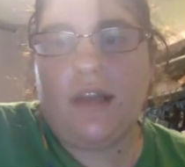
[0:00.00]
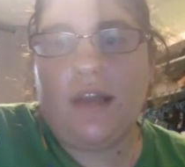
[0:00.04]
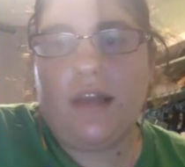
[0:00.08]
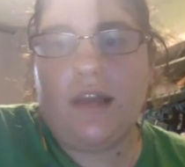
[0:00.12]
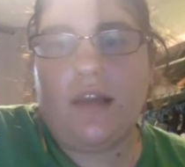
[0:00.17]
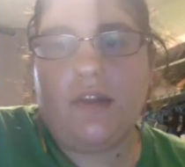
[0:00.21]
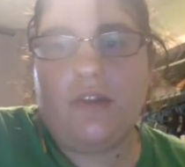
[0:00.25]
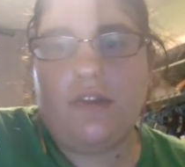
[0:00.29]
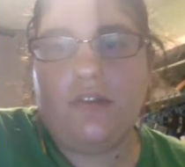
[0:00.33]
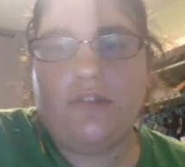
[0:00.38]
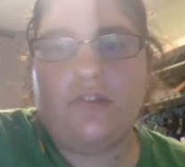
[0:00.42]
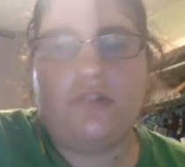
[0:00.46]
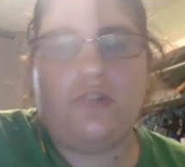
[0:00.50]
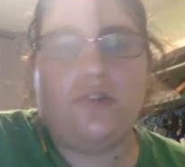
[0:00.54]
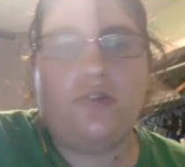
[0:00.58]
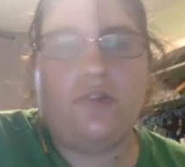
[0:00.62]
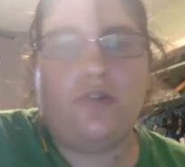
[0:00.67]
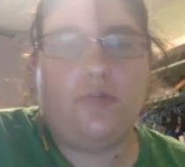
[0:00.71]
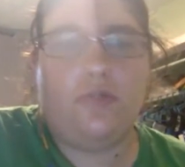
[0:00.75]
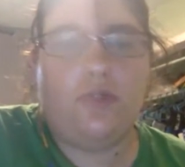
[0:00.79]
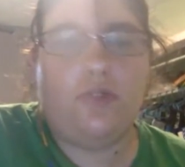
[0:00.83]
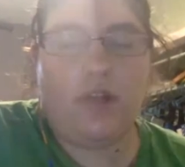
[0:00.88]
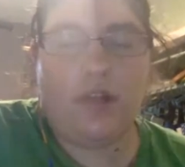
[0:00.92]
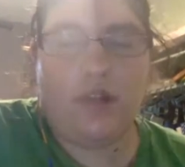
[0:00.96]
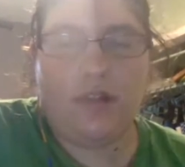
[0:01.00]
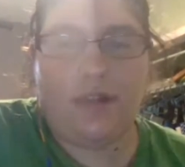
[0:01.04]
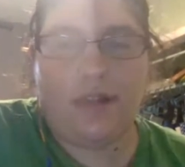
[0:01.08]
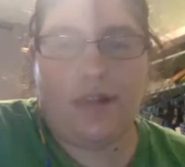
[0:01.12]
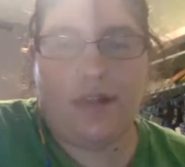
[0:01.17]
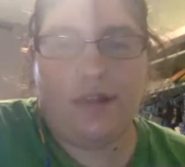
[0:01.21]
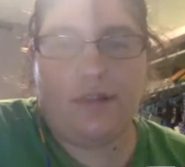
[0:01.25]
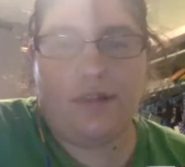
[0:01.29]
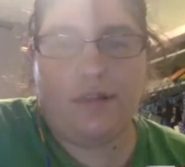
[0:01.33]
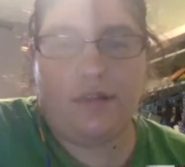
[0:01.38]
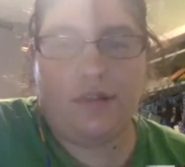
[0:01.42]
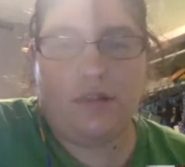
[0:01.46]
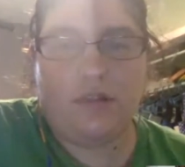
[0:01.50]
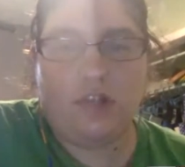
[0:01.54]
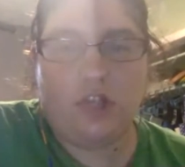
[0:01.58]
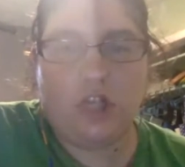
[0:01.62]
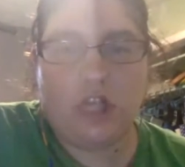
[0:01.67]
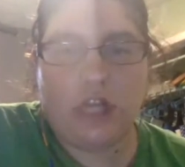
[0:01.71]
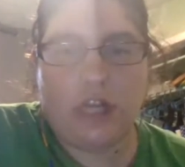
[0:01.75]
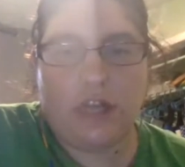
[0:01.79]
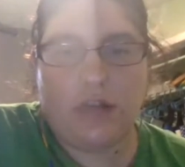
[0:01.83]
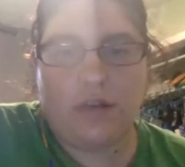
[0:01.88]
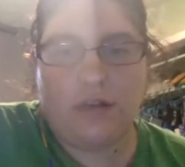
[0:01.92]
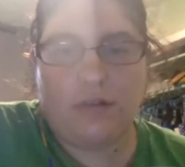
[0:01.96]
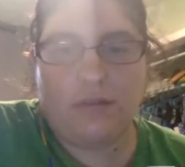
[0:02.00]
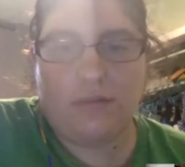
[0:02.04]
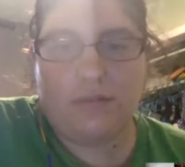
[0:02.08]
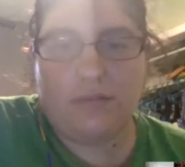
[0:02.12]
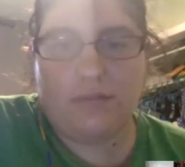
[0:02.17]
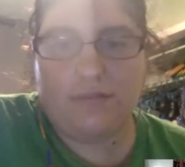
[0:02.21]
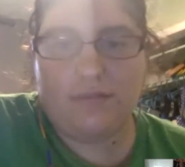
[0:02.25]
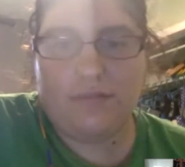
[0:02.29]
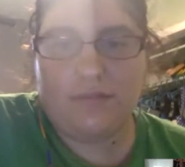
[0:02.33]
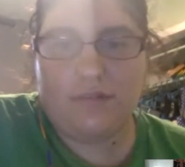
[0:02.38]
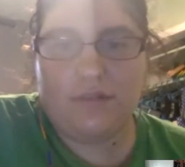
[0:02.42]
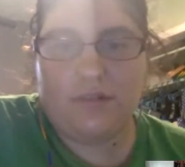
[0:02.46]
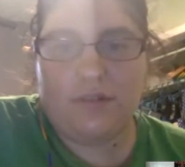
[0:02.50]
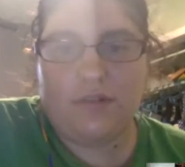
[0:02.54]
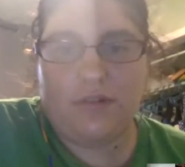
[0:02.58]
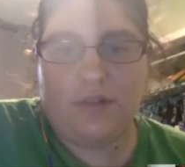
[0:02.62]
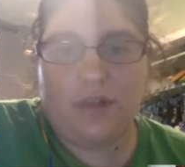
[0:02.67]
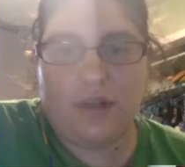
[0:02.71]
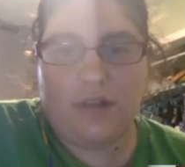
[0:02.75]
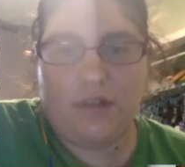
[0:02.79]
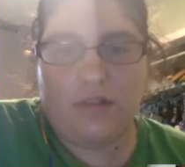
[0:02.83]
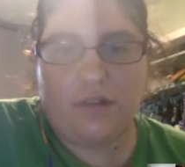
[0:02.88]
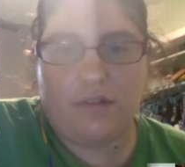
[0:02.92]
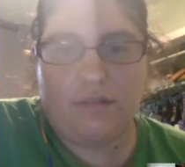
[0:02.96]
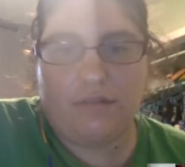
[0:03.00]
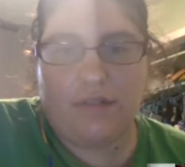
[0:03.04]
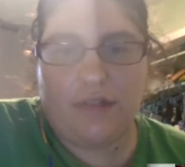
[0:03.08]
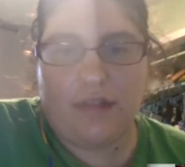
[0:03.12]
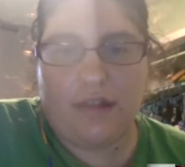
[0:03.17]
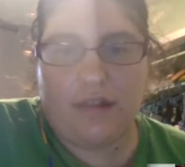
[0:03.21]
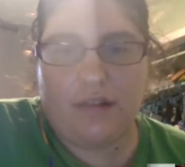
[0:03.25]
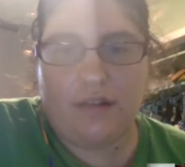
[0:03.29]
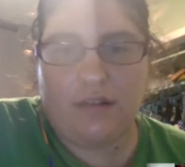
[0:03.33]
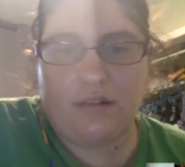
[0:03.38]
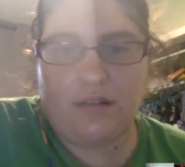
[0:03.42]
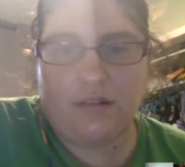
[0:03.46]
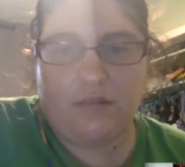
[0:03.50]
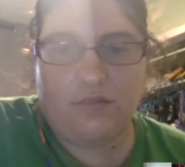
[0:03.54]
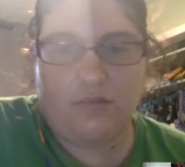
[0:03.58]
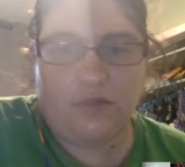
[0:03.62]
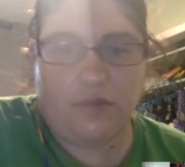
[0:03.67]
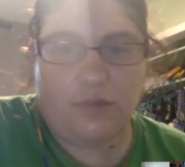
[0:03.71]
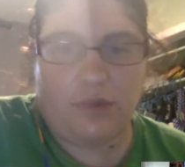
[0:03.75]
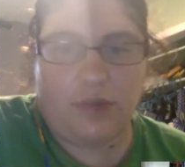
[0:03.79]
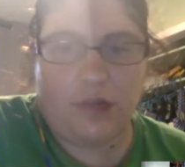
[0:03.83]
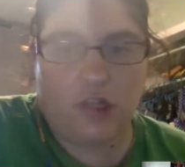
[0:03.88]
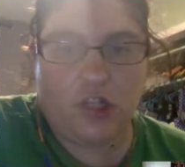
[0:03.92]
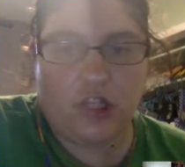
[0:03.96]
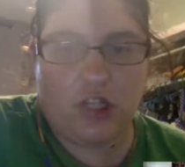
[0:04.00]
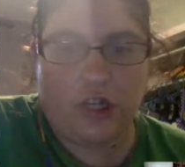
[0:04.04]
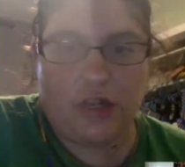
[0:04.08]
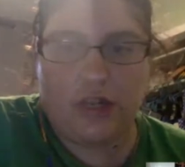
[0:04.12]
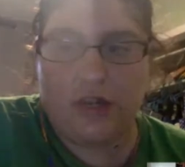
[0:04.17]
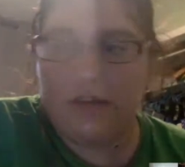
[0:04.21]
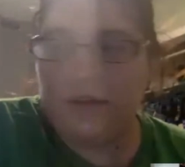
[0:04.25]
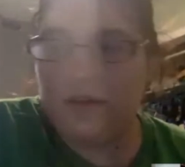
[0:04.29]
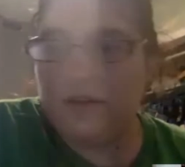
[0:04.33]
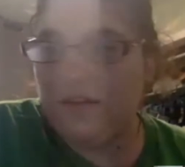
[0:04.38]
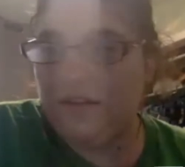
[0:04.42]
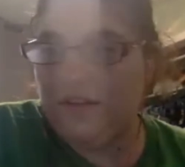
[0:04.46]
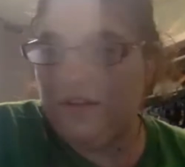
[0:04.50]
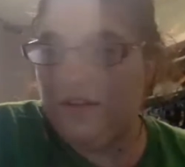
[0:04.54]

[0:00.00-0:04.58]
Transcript: answered truthfully, like as the GM, so now you have that information.